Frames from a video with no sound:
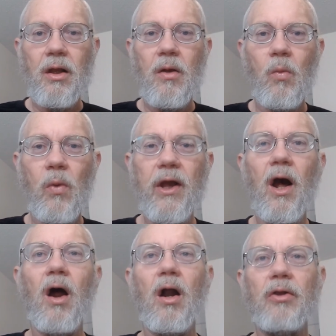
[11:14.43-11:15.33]
we
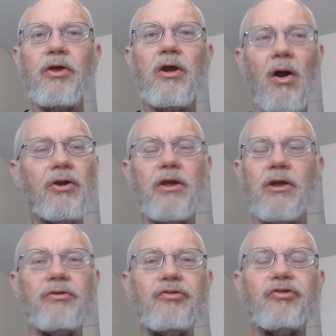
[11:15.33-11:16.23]
are the
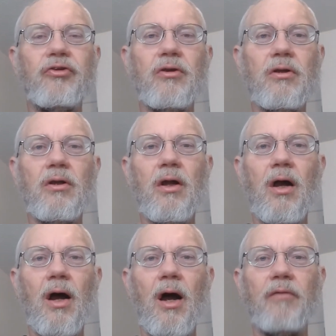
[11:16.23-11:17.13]
guardians
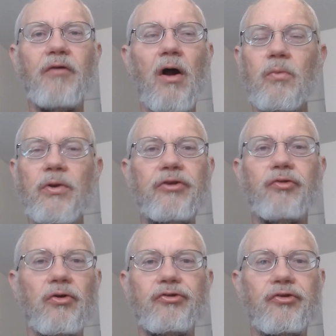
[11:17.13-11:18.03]
of our
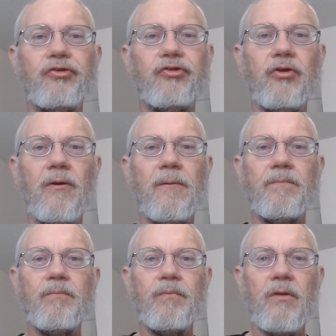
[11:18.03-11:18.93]
resources.
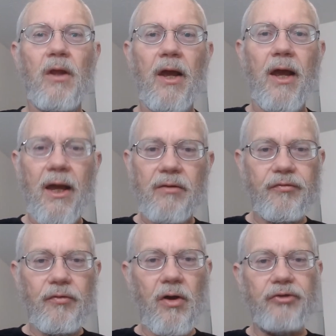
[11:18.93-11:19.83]
And
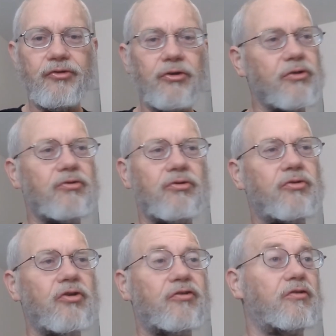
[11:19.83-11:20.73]
for us to
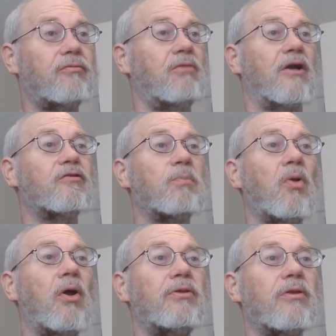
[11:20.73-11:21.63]
just
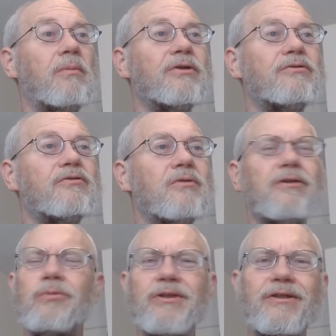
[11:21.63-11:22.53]
exploit them
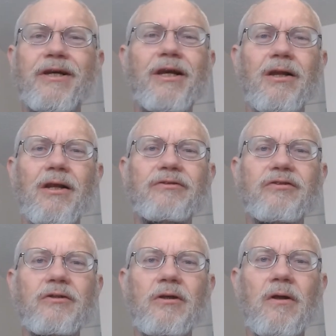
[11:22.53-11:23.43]
is
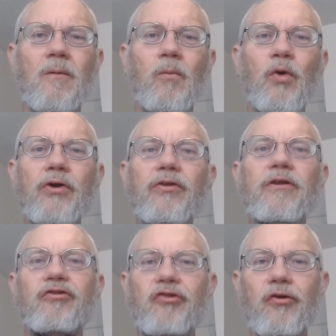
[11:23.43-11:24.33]
ridiculous. We're the
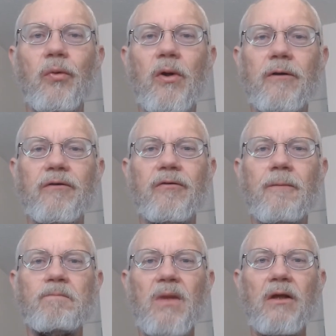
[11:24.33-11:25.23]
stewards.
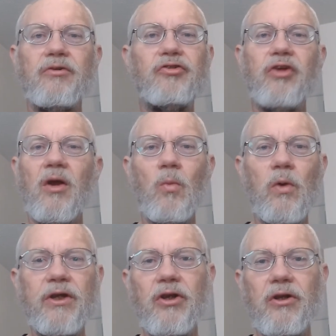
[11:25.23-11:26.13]
To say
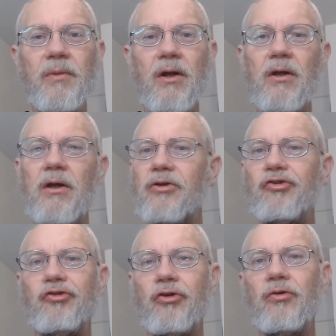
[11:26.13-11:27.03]
we in America
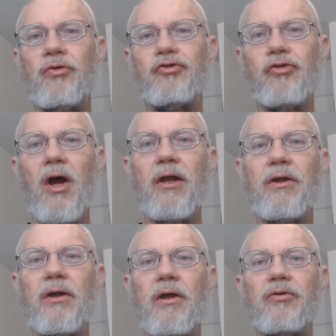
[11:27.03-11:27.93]
shouldn't try
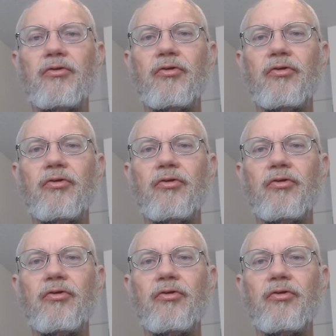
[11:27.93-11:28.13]
to